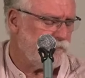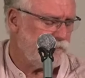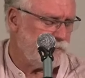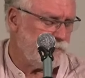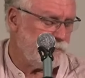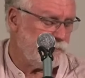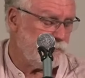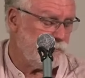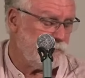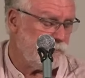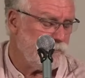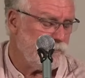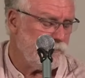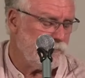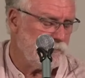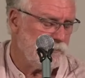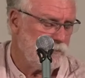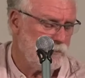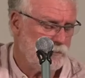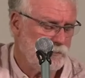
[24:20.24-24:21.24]
through.
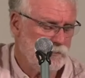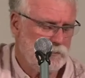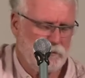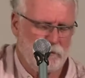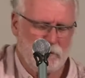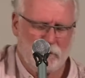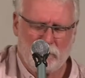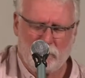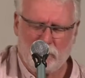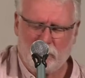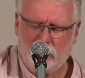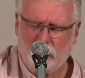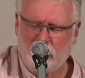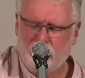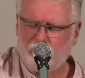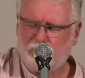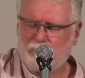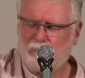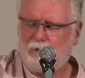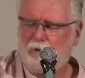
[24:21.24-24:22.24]

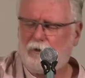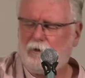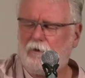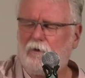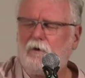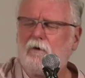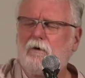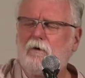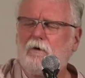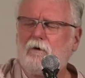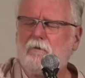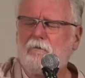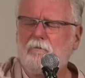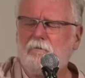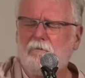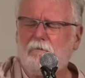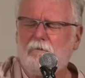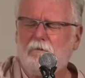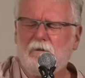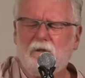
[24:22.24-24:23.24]
There's a
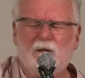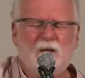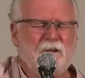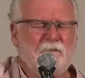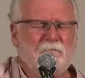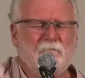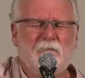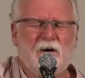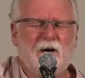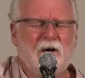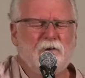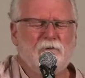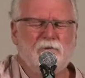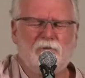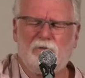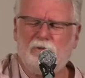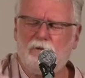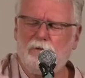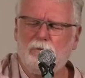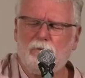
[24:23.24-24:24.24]
hole in my
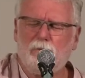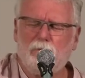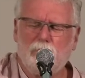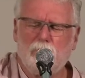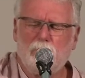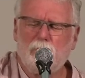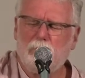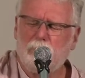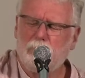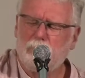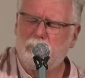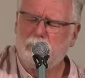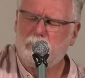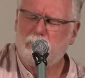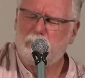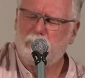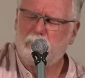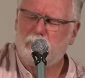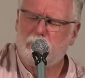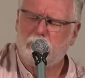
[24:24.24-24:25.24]
shoe
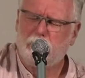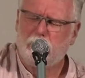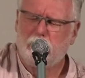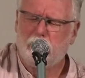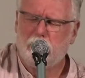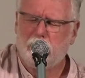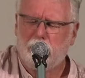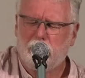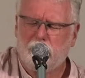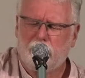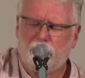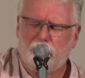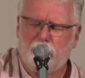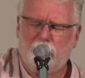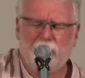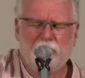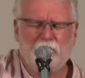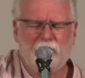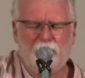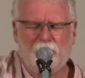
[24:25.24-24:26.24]

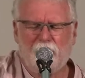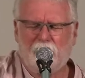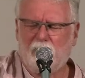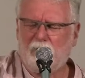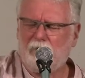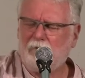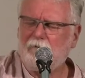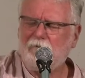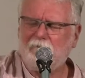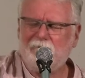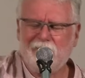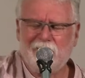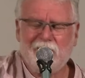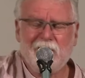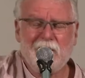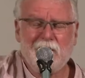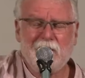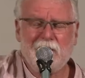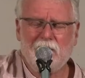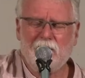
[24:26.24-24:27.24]
from
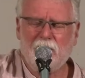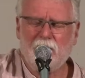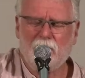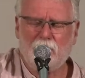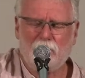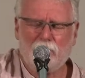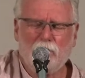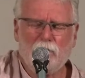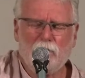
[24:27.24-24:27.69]
following you.